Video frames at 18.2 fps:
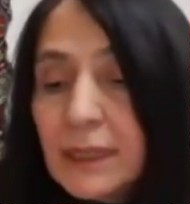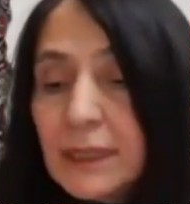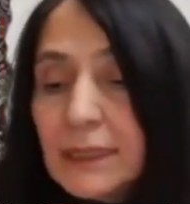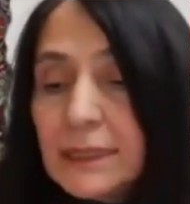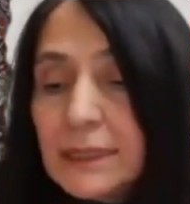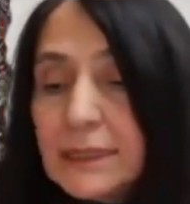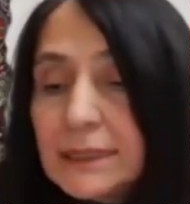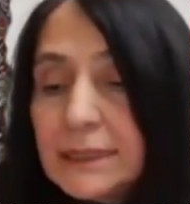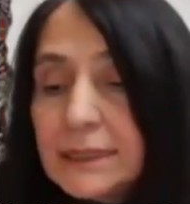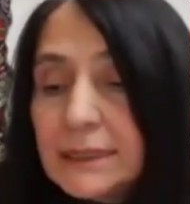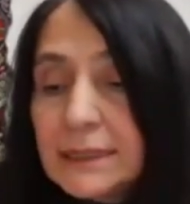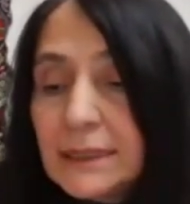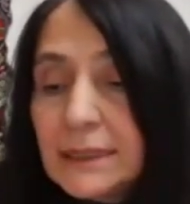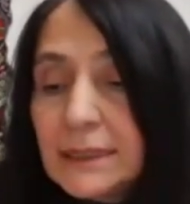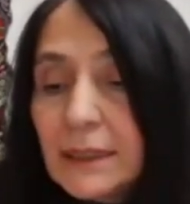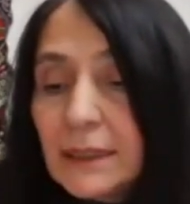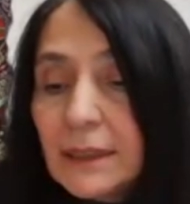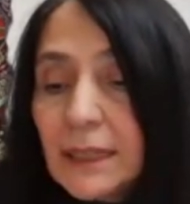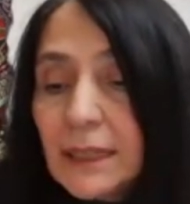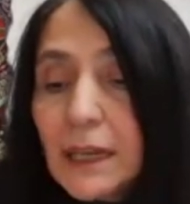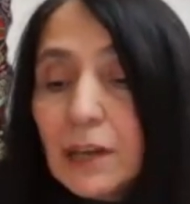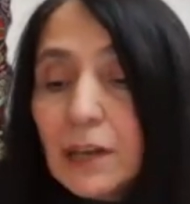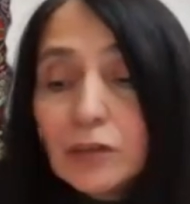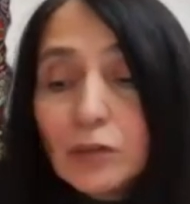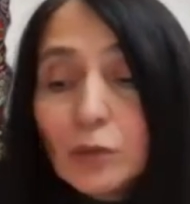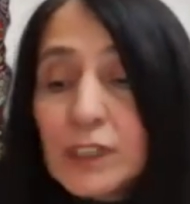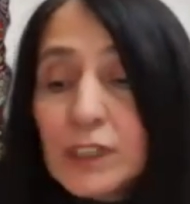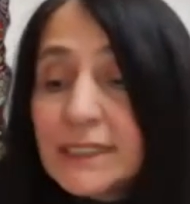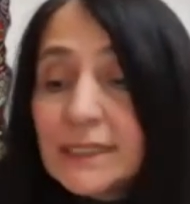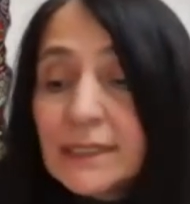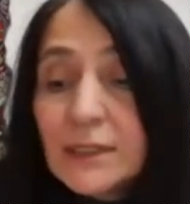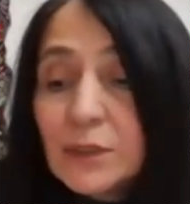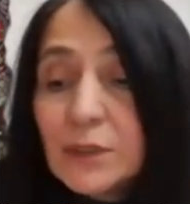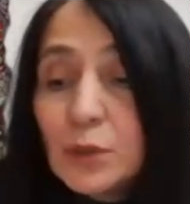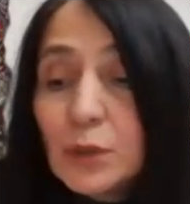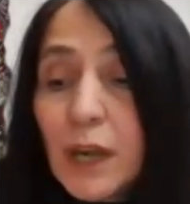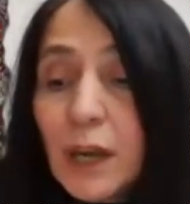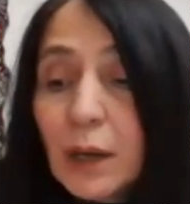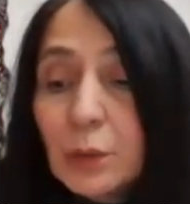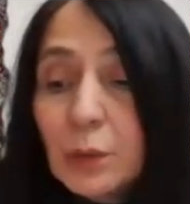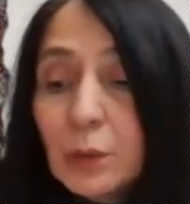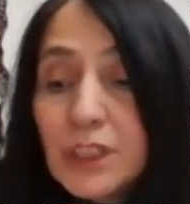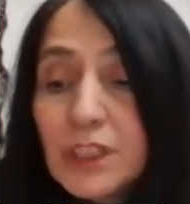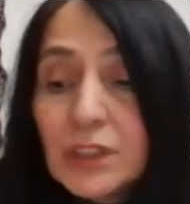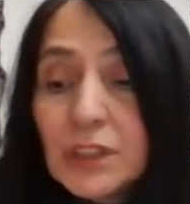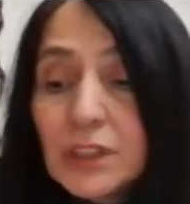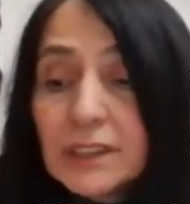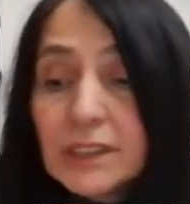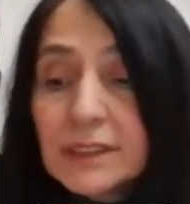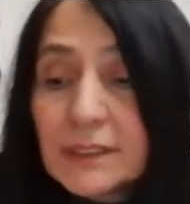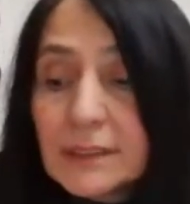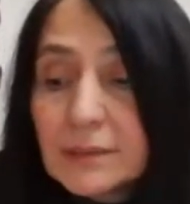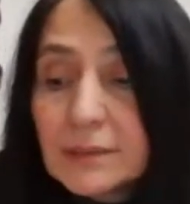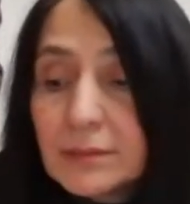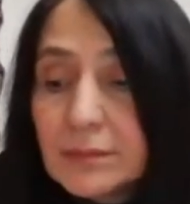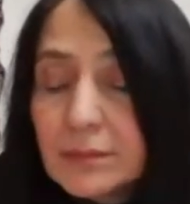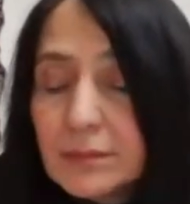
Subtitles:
is that our voices do not reach it.